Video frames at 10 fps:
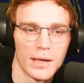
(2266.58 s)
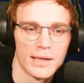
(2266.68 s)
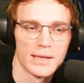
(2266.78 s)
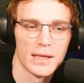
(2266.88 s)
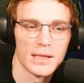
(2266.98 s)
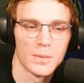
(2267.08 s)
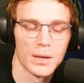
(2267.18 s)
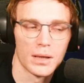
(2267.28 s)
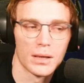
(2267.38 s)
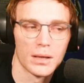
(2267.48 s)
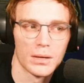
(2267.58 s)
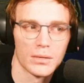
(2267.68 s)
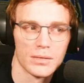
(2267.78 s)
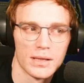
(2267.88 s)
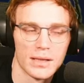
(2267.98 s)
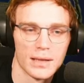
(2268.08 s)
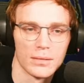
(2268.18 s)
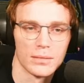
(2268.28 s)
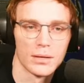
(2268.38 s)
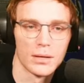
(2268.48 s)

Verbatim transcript: Is it this way? Or is it down?